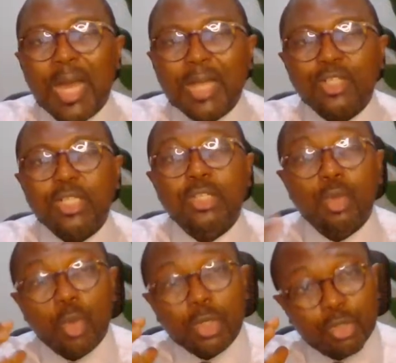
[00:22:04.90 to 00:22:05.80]
actually
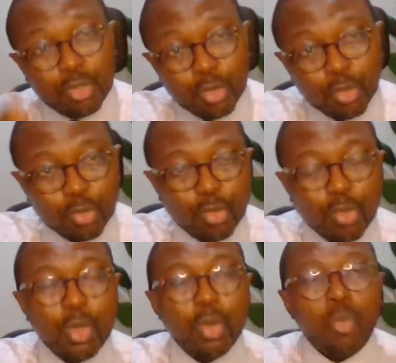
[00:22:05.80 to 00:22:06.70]
know what to do,
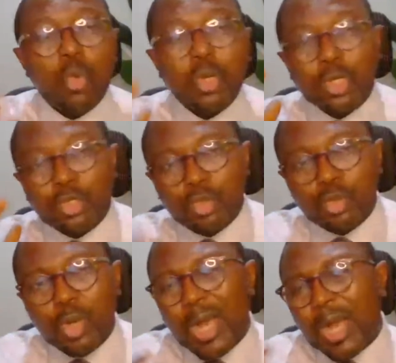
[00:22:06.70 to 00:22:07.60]
what not to
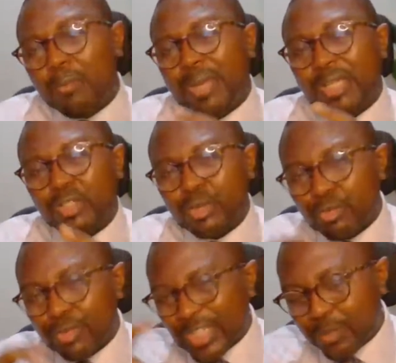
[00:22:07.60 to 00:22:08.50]
do, how best to
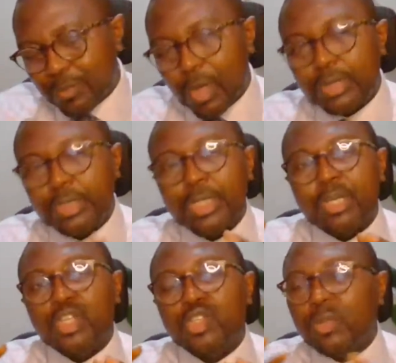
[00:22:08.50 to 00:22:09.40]
respond.
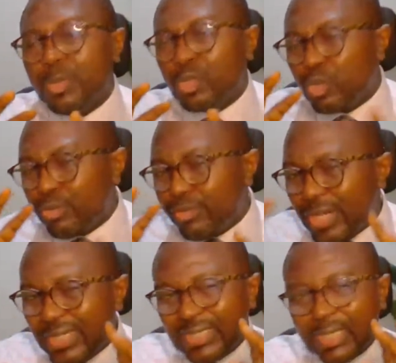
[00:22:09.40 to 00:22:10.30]
You're able to read
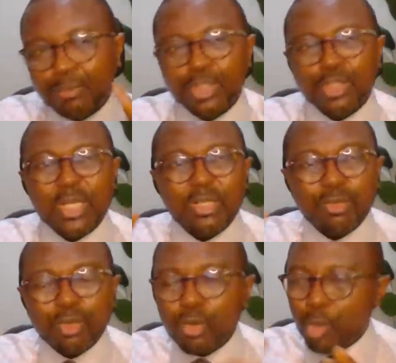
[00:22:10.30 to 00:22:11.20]
the temperature in the
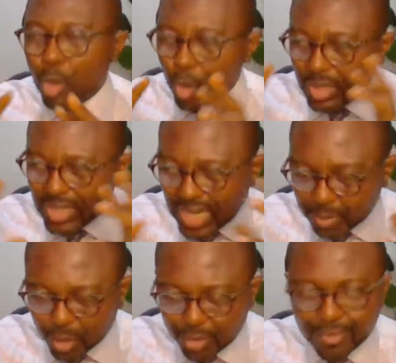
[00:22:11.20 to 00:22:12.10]
room or in the
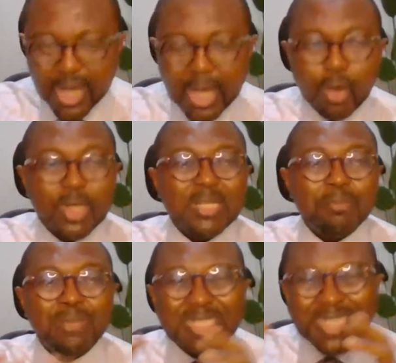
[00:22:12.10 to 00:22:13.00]
atmosphere or in the
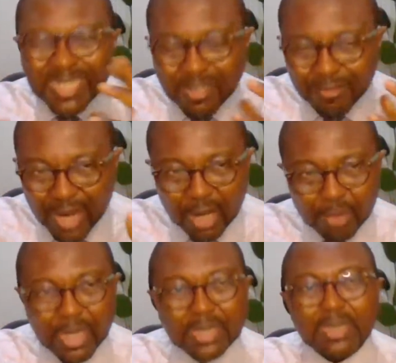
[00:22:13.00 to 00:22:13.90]
business
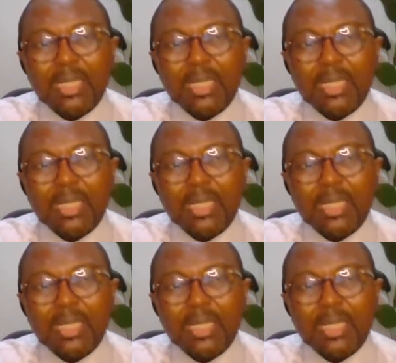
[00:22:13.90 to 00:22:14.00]
environment,